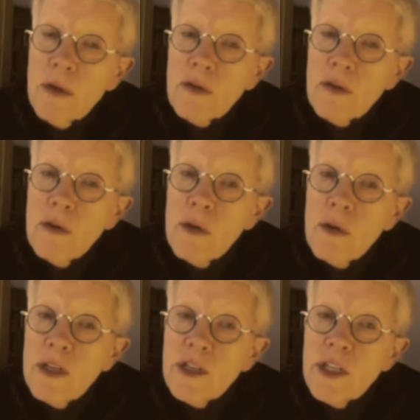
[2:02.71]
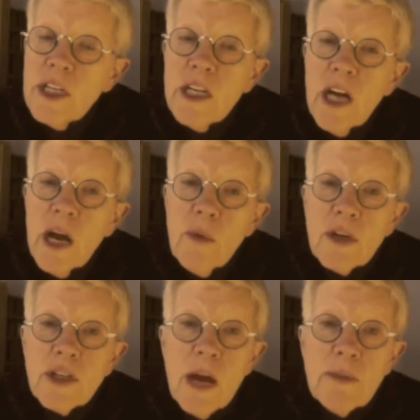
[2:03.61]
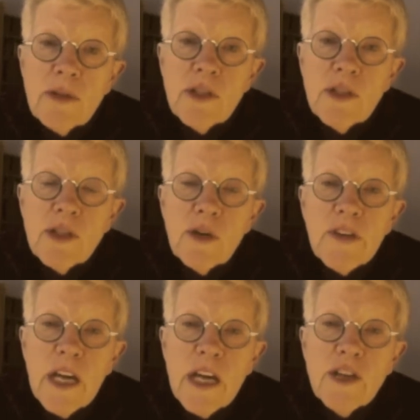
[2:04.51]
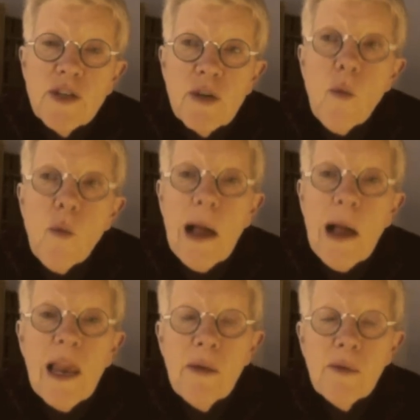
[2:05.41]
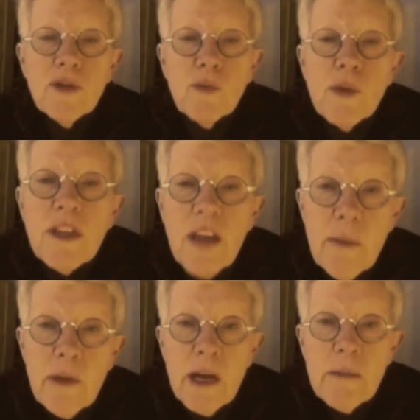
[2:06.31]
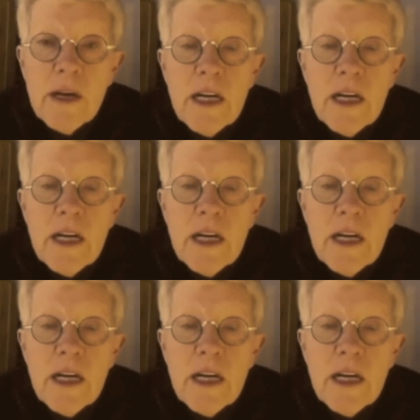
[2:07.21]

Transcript: through CTI workshops and certification while I was with IBM.